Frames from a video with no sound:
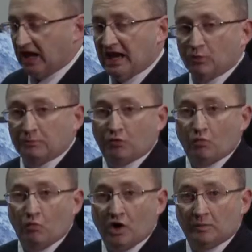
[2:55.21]
and we
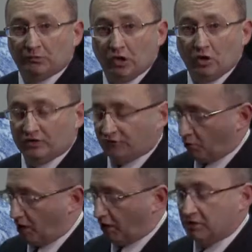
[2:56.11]
put 1 below it as
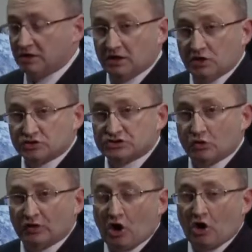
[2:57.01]
well. So
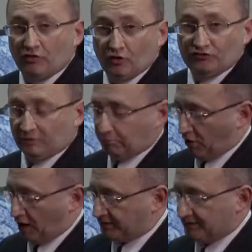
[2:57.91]
we call those the
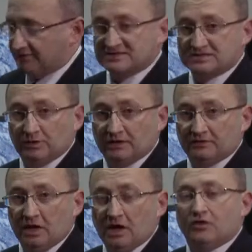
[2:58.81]
bread and this the meat,
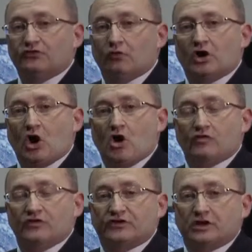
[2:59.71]
so we
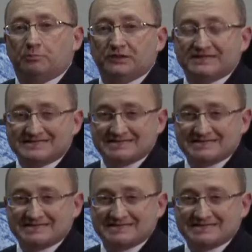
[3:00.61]
call this a complete